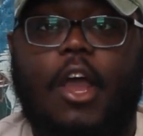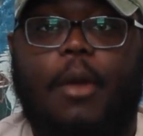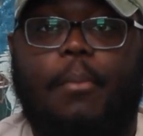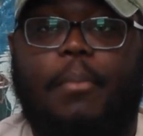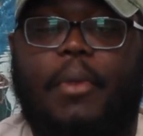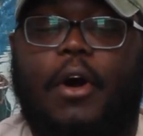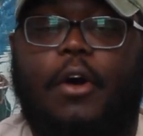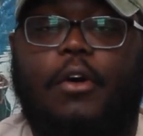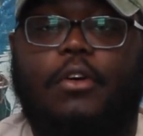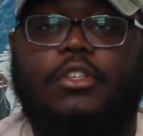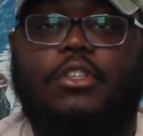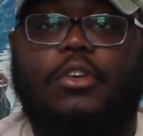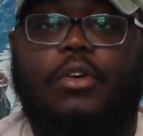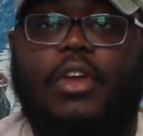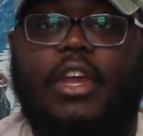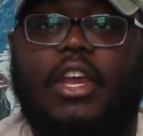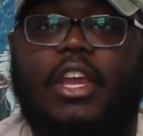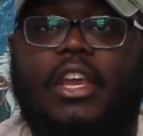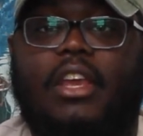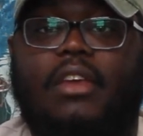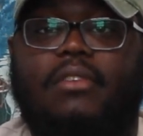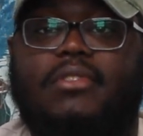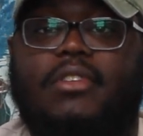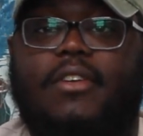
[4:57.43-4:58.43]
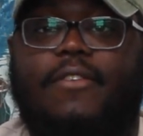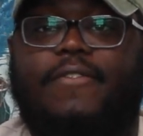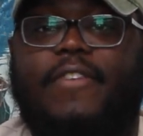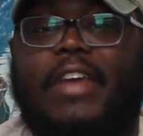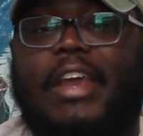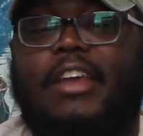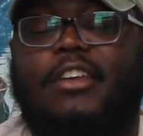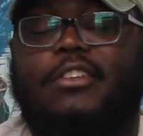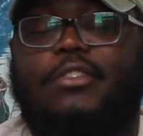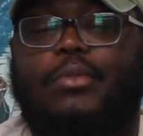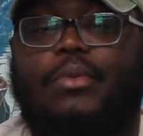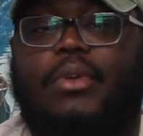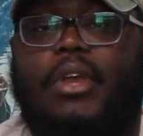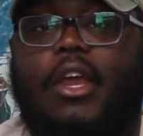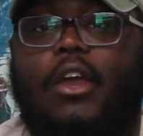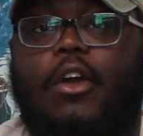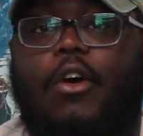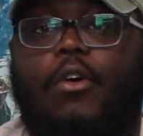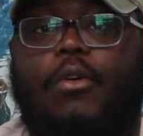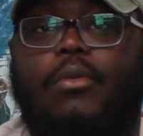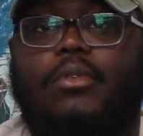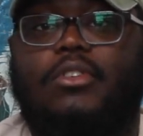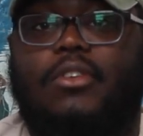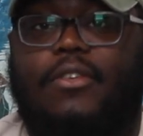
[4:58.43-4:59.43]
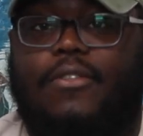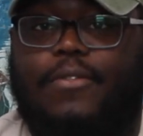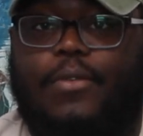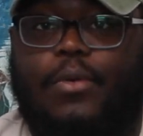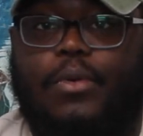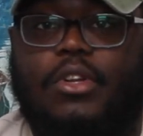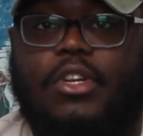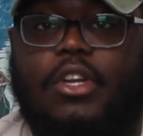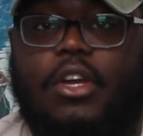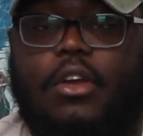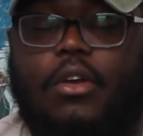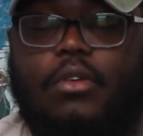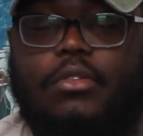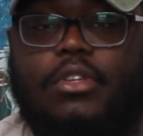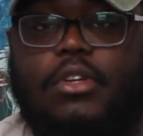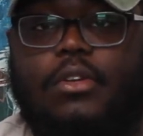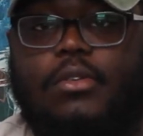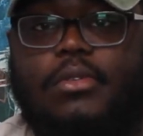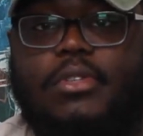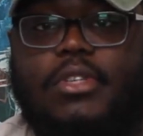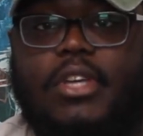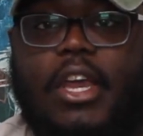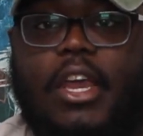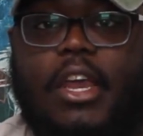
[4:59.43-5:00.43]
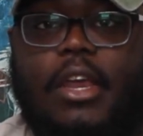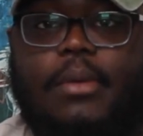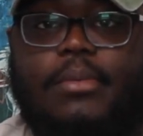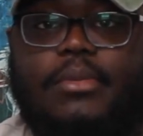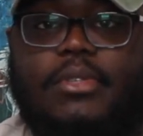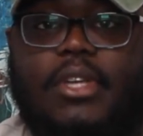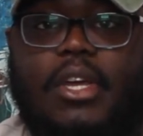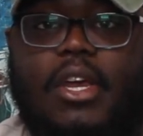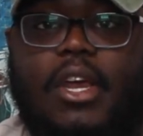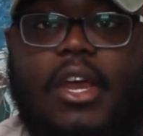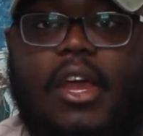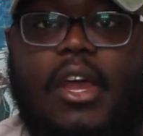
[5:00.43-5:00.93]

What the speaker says: but also it gives the fans who can't always afford to go to those games